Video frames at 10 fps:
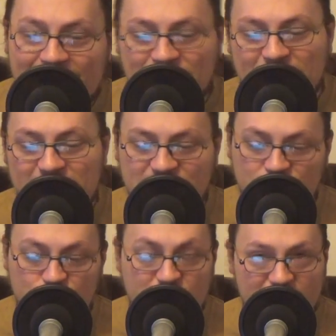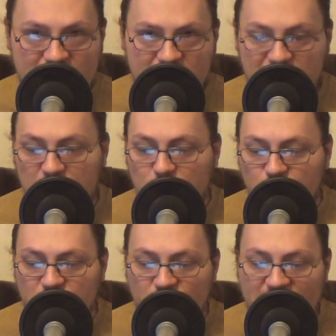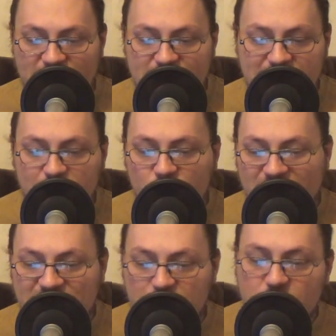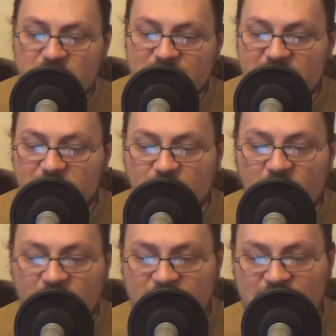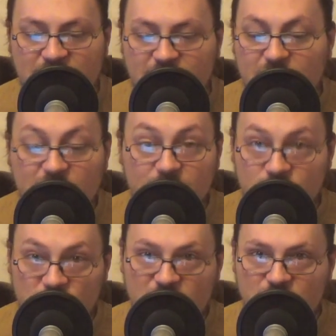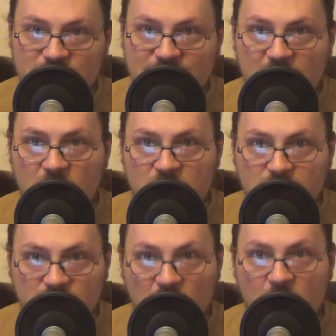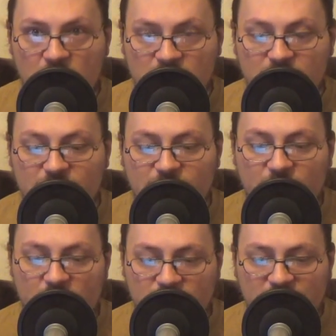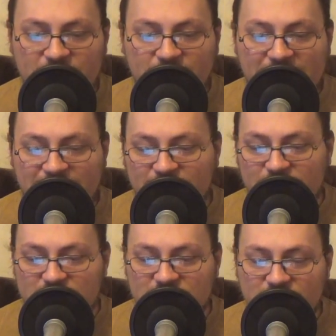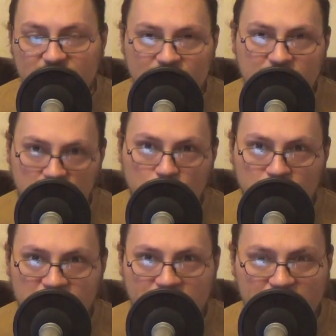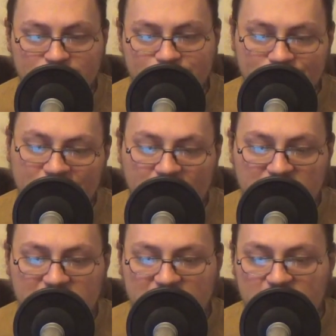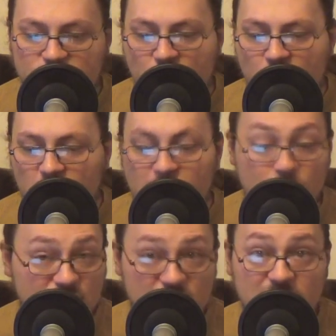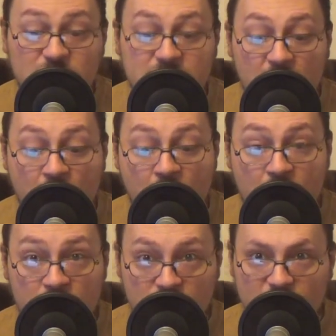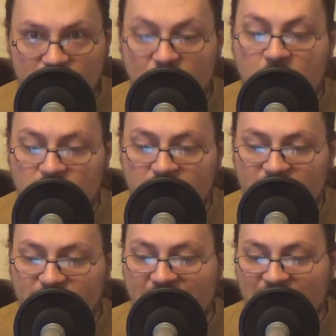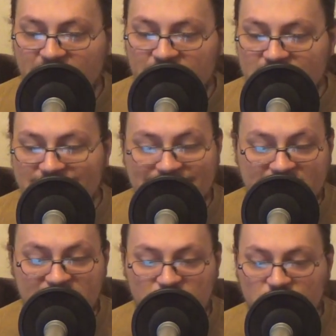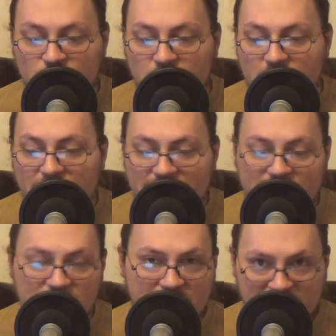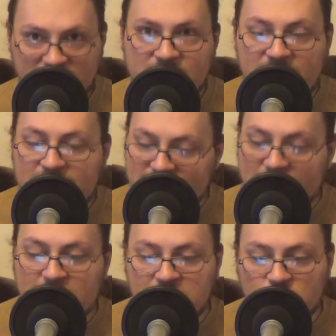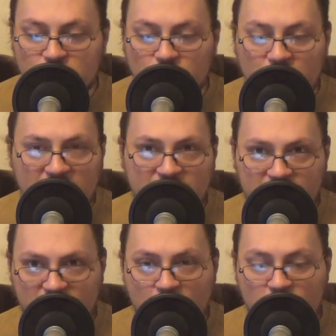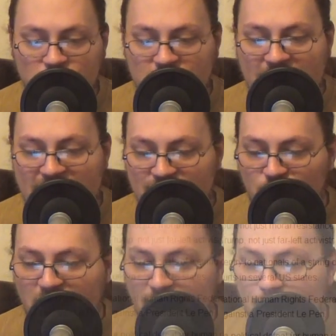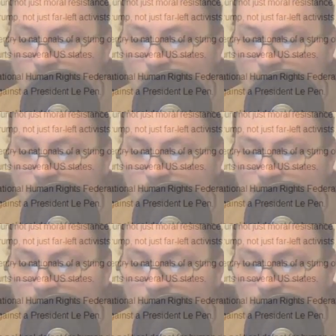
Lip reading: I mean, it's really cute when someone seriously implies that judges are not far-left activists. Cute, but ultimately wrong. Most judges are far-left activists. This is true in the United States, and it's true in France as well.